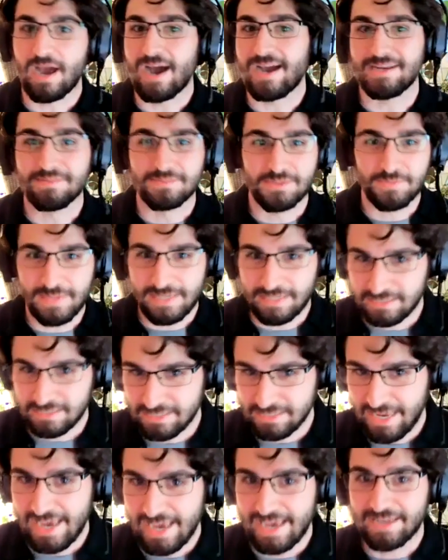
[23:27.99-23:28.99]
Items being
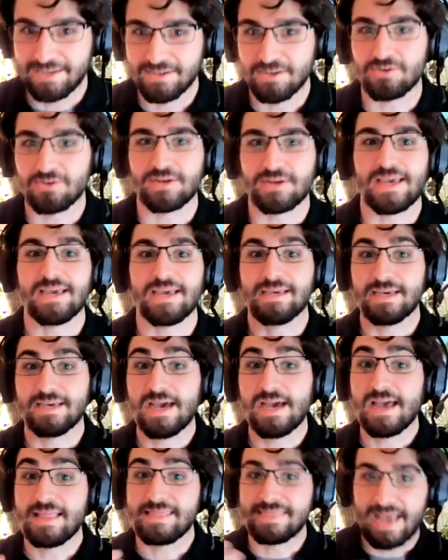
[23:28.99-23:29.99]
scanned. Okay,
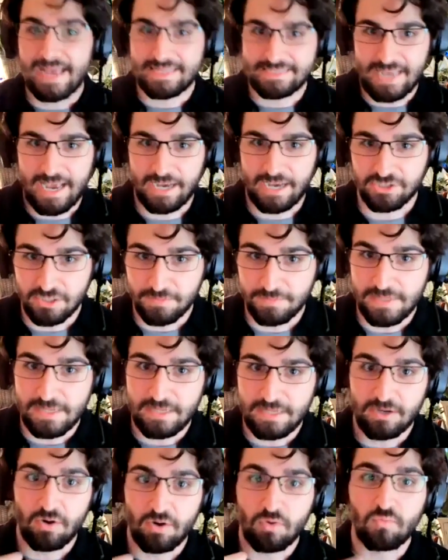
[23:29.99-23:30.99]
that's actually
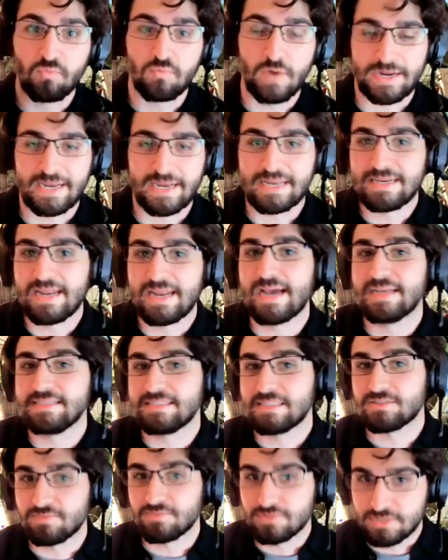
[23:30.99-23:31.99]
being
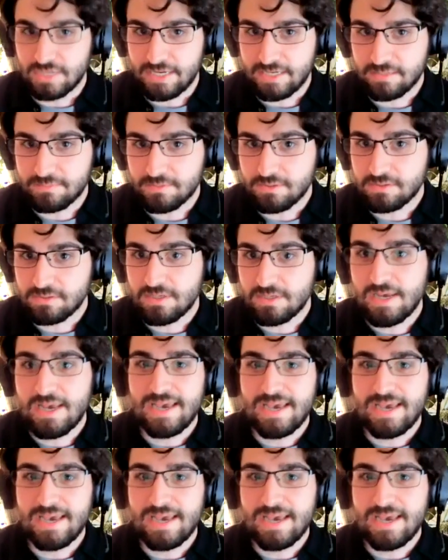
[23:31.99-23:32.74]
recognized as recyclable.